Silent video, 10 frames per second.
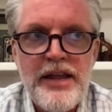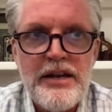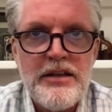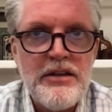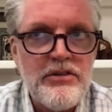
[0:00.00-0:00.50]

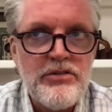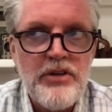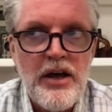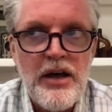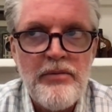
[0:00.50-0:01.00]
That is
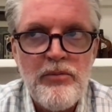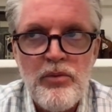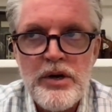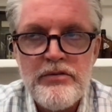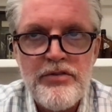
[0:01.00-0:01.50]

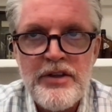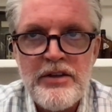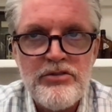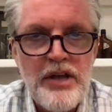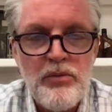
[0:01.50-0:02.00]
one of the
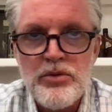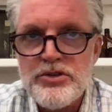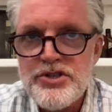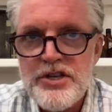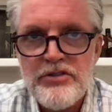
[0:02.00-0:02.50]
things that
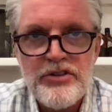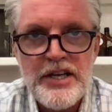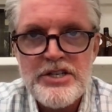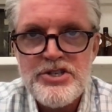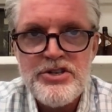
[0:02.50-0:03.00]
will just
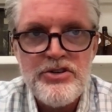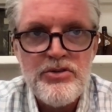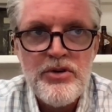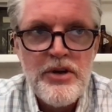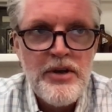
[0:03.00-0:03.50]
get
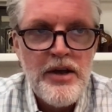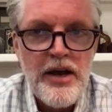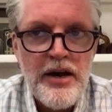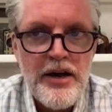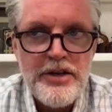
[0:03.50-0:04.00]
you
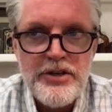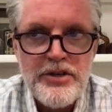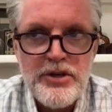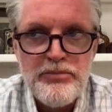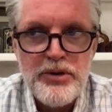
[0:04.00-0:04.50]

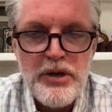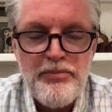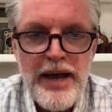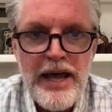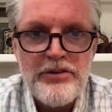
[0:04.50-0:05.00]
your
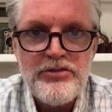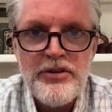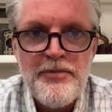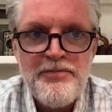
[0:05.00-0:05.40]
book passed